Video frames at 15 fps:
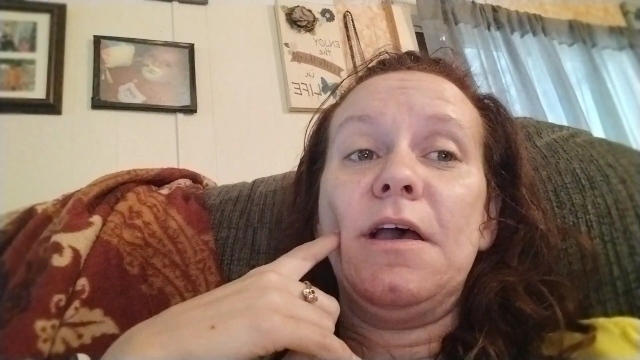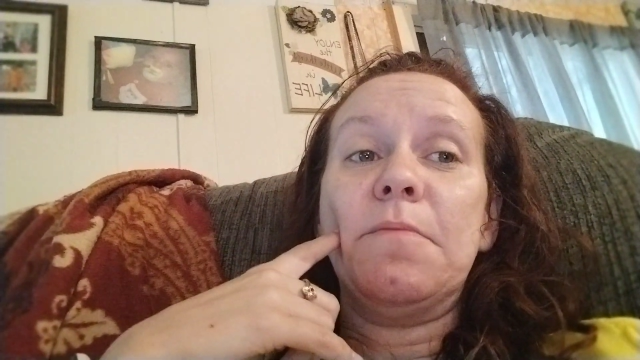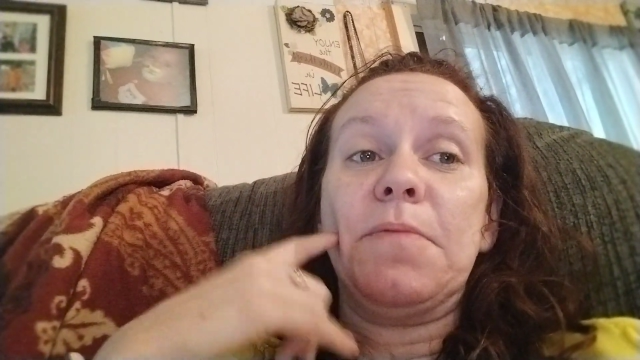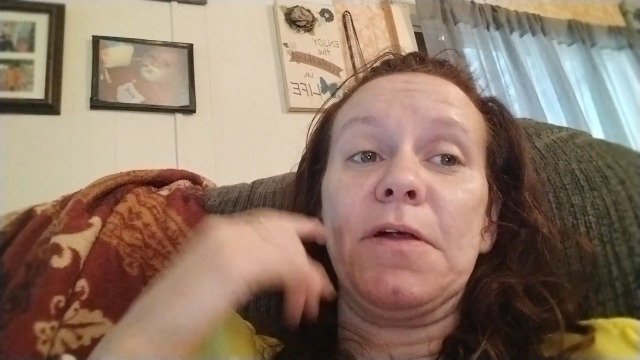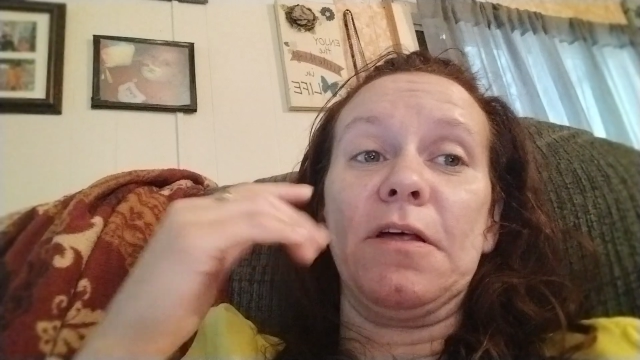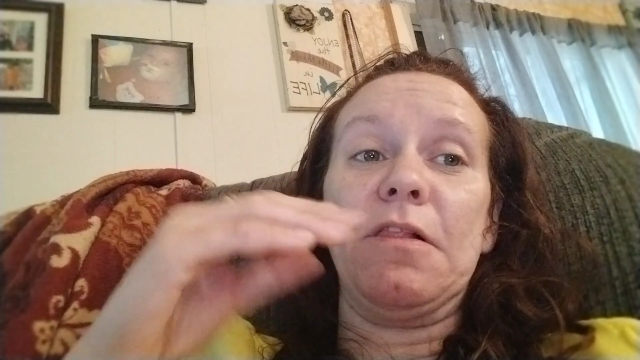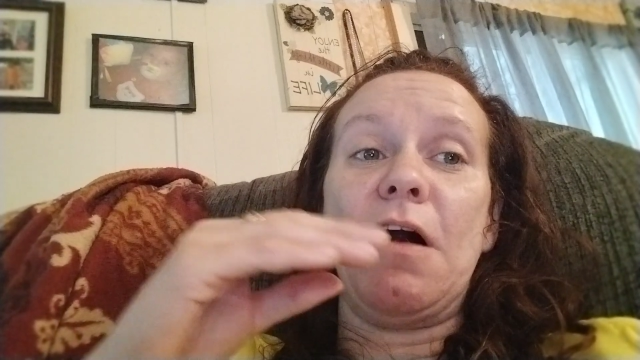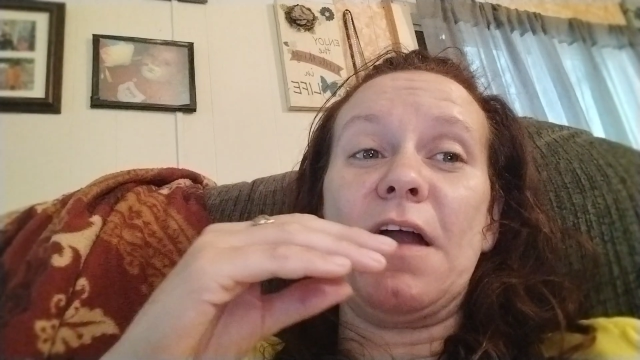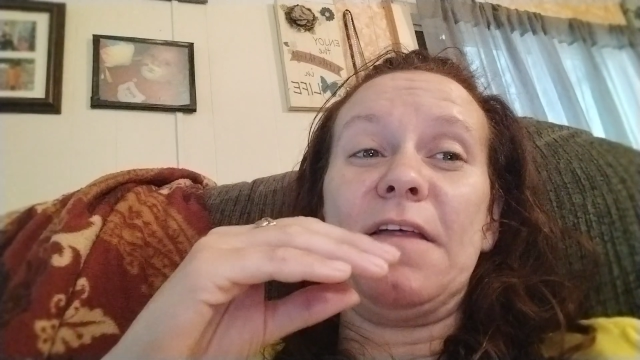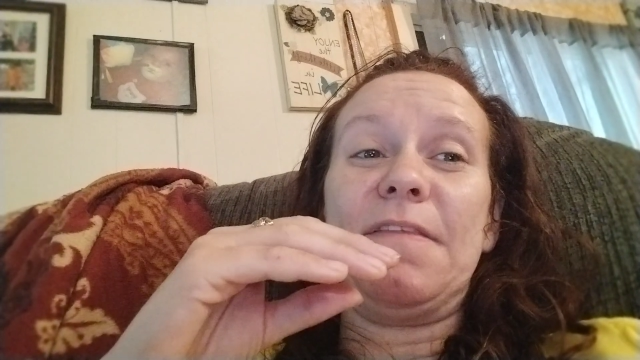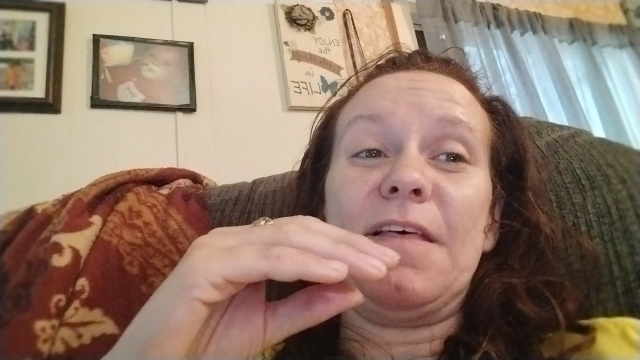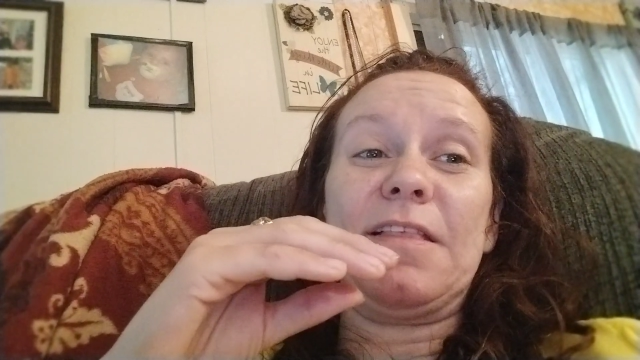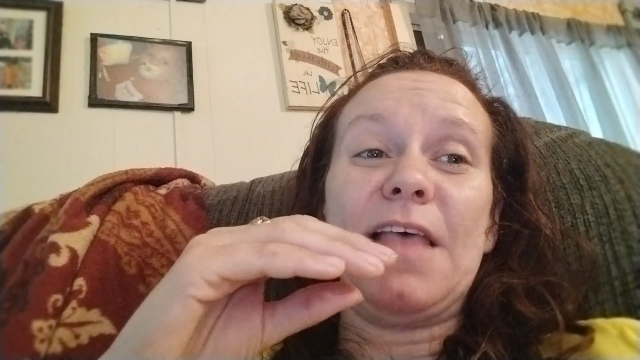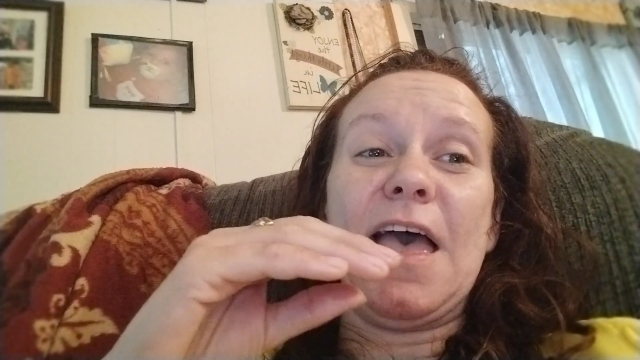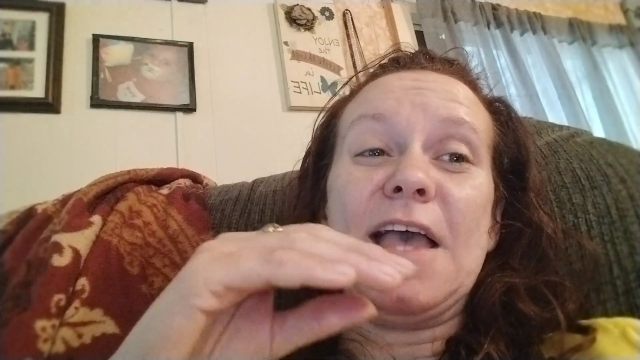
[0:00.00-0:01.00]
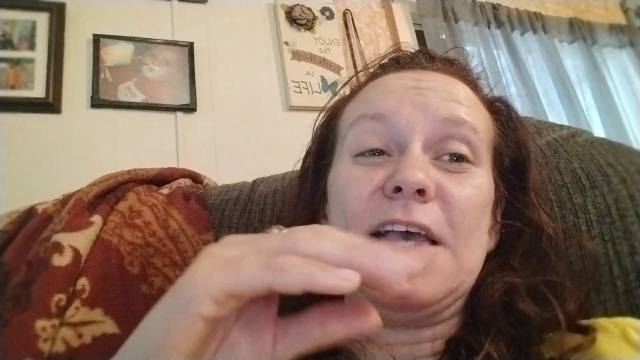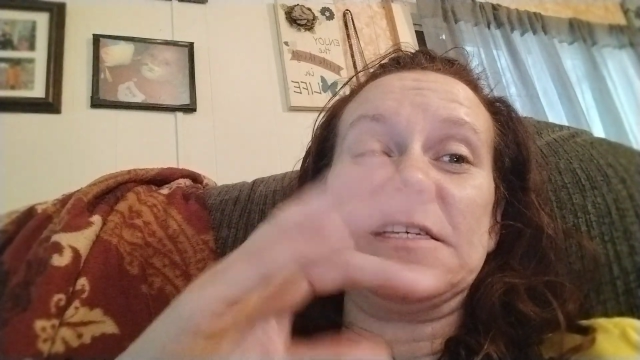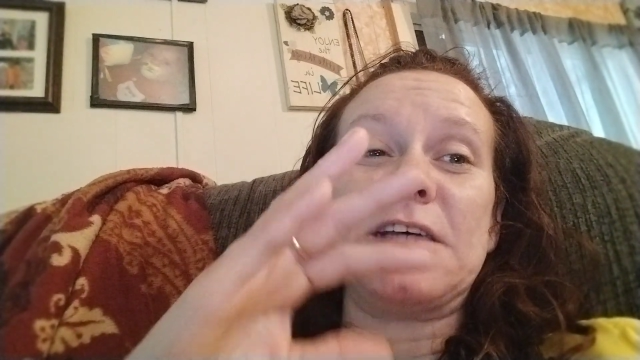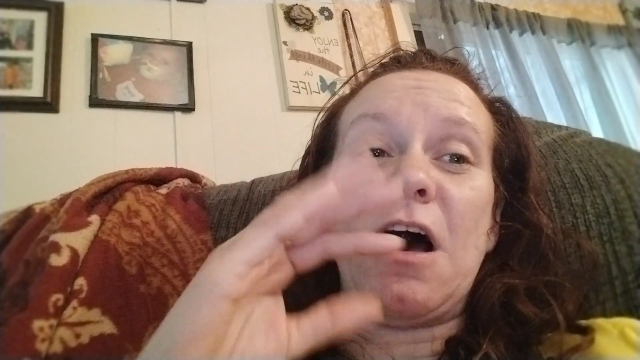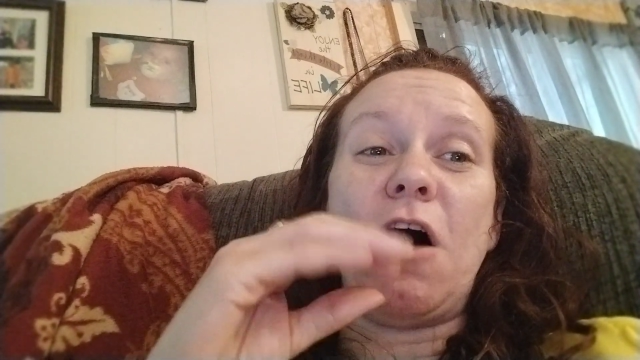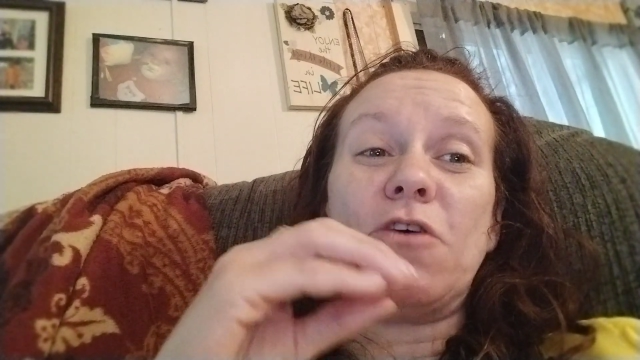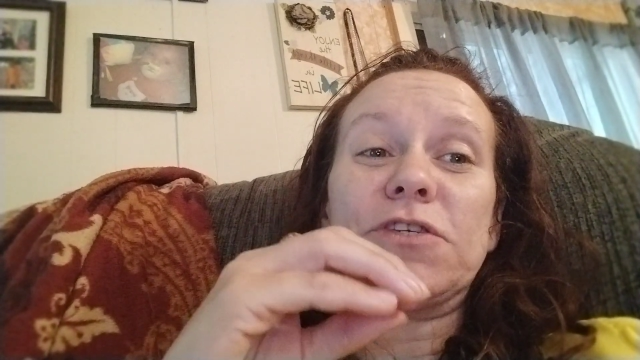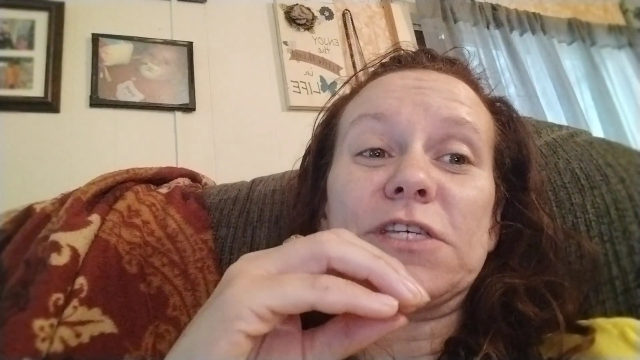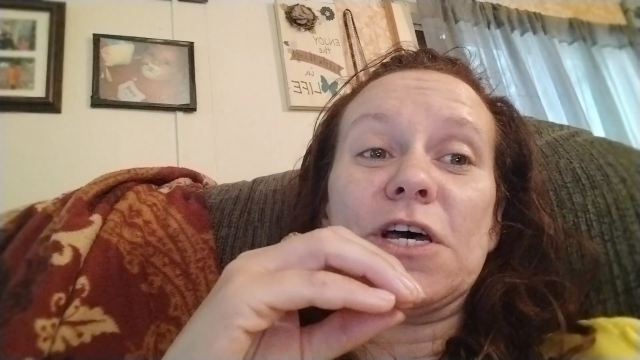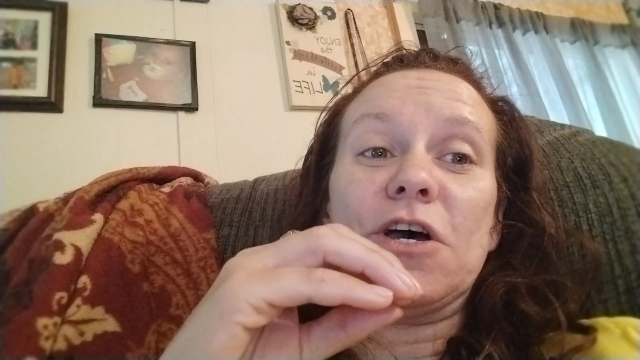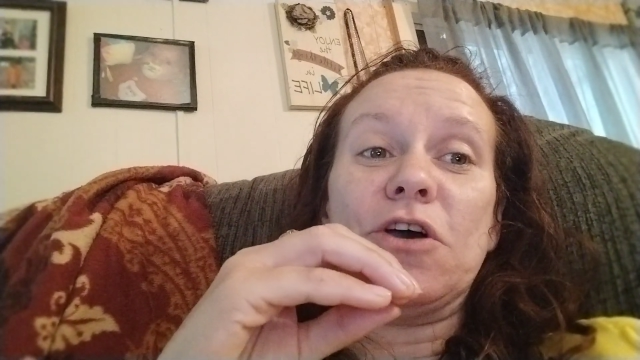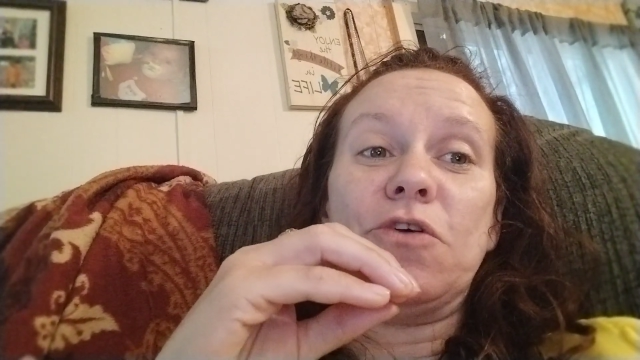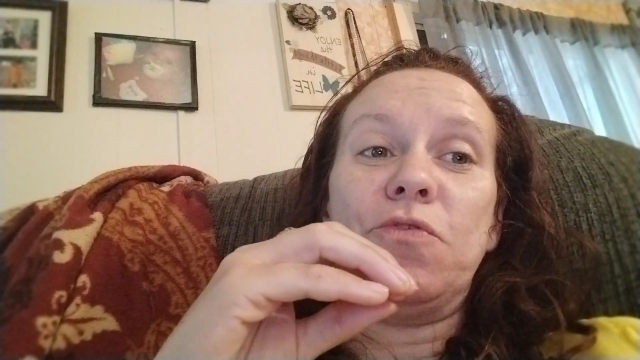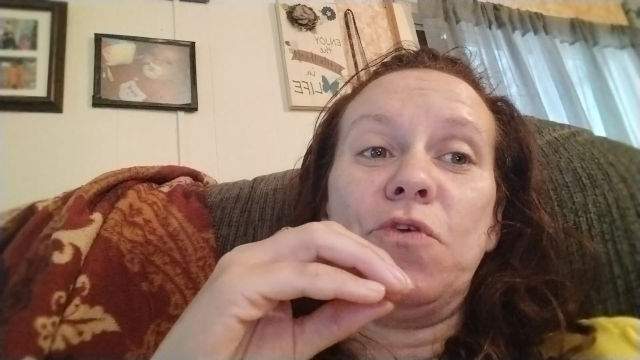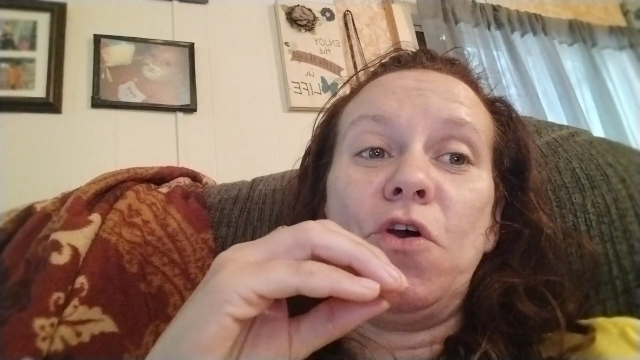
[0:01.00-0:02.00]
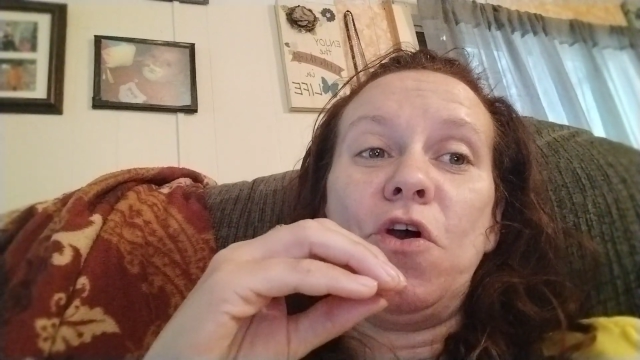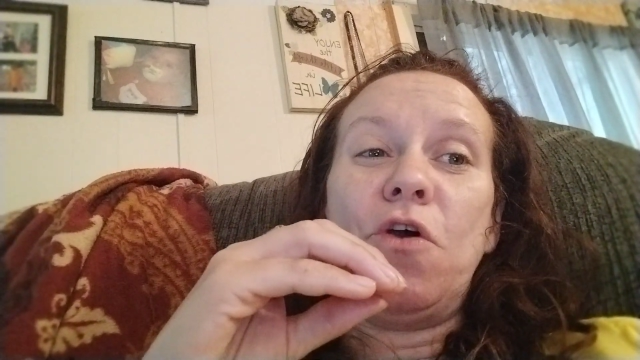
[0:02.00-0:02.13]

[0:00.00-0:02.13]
but a lot of the things also